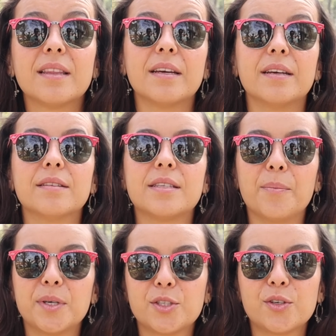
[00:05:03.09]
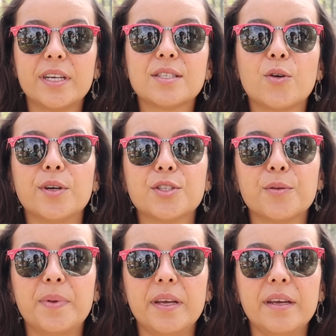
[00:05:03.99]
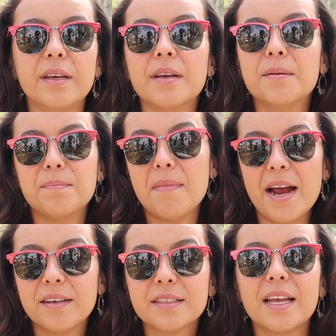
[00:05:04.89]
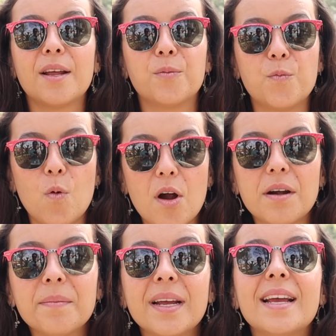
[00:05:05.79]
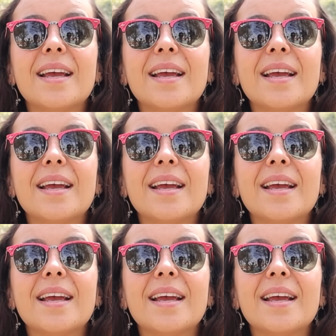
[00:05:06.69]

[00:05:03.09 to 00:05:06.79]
The temperature is going to be mild and warm,